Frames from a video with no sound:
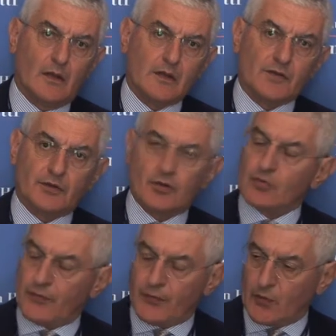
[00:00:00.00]
It's not a
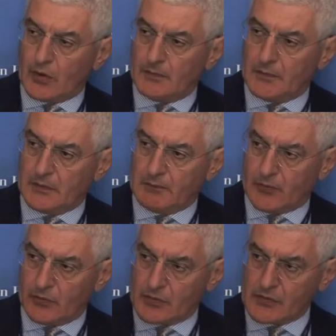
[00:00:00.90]
uniform
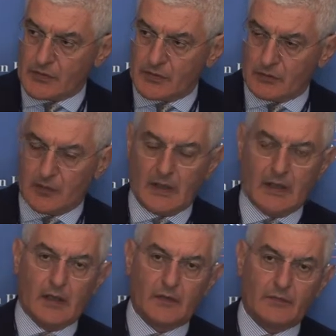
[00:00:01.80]
approach that we
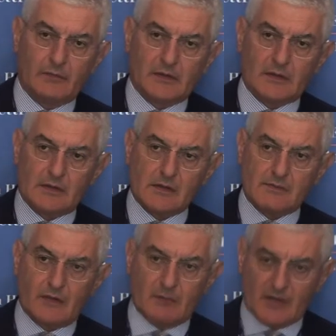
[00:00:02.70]
have, but it is
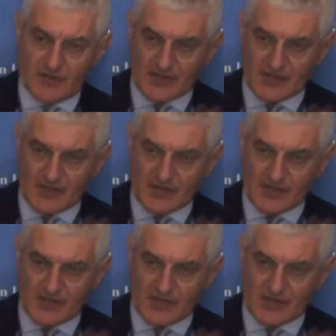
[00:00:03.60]
very much